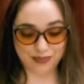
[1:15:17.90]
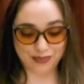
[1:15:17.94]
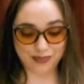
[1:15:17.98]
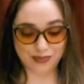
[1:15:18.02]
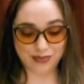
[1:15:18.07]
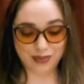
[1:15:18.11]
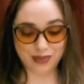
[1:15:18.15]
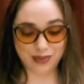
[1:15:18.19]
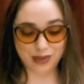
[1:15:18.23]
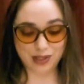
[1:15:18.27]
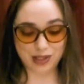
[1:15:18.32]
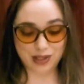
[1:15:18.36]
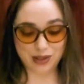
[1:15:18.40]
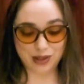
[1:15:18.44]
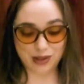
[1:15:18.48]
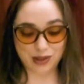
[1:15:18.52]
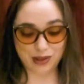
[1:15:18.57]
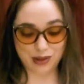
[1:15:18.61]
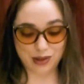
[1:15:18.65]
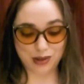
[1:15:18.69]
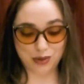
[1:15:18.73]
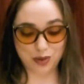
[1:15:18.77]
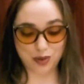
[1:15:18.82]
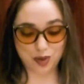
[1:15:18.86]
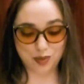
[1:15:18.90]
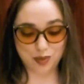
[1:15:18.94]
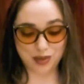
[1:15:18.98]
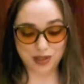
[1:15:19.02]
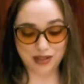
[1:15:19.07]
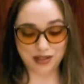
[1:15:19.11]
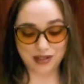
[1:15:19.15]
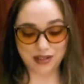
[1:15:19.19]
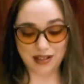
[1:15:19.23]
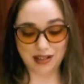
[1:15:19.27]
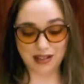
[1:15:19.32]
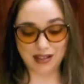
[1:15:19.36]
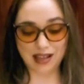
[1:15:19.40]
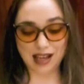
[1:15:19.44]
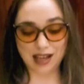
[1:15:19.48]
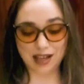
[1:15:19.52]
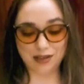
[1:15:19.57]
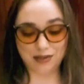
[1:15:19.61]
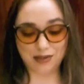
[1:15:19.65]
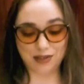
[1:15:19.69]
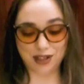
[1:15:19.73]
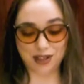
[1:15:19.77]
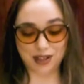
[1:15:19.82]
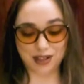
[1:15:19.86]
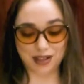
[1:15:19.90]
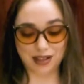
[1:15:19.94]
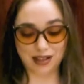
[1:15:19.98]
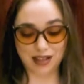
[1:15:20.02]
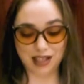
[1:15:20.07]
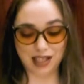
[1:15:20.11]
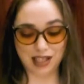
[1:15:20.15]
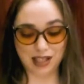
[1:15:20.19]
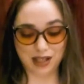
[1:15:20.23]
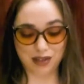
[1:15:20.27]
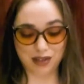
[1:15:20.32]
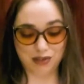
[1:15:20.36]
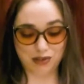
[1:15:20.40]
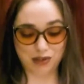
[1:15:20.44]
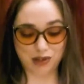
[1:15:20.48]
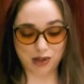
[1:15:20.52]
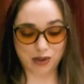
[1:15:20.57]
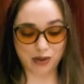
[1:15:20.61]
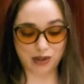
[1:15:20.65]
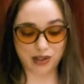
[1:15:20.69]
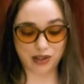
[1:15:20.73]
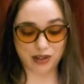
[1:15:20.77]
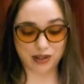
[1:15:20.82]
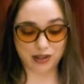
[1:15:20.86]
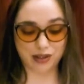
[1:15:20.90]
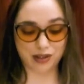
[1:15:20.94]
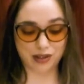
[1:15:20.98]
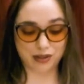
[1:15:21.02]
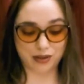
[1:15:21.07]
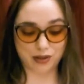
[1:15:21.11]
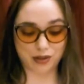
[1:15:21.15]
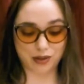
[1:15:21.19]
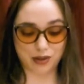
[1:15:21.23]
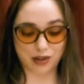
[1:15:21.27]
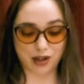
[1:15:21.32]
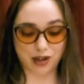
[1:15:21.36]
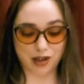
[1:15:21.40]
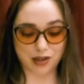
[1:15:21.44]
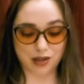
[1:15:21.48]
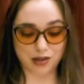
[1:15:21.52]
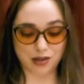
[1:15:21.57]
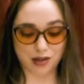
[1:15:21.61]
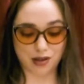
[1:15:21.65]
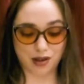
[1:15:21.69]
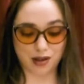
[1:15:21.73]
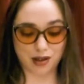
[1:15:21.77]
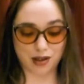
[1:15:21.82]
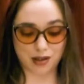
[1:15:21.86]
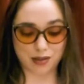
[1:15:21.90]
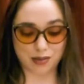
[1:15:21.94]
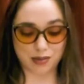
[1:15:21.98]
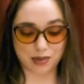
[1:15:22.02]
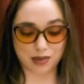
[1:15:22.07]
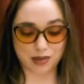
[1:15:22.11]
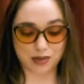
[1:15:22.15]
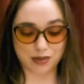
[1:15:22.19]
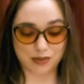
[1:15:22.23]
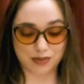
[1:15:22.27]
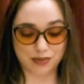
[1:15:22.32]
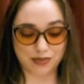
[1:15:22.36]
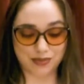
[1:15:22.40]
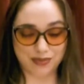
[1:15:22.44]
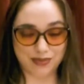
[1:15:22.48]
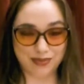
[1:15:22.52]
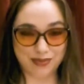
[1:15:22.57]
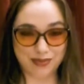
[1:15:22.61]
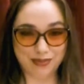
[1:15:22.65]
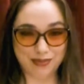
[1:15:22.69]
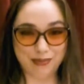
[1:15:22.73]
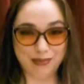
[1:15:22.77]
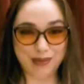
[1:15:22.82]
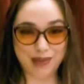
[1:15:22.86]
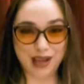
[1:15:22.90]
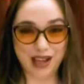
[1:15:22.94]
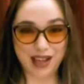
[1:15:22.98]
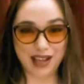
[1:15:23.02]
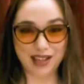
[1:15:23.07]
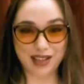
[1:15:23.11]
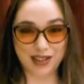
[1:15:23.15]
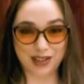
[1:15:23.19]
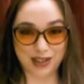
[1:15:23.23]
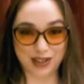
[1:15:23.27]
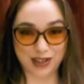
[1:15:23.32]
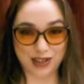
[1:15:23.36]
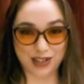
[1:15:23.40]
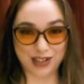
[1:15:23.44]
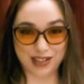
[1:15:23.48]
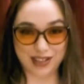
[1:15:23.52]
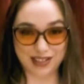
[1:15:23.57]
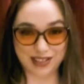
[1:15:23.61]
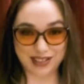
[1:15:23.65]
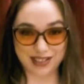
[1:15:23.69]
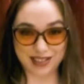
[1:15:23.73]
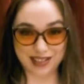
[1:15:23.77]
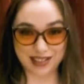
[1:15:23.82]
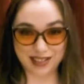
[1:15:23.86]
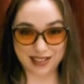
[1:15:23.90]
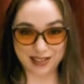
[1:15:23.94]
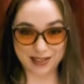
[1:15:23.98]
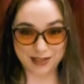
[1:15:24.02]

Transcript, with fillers: returned the woman, laughing and leaning forward on her crossed arms. Bed curtains!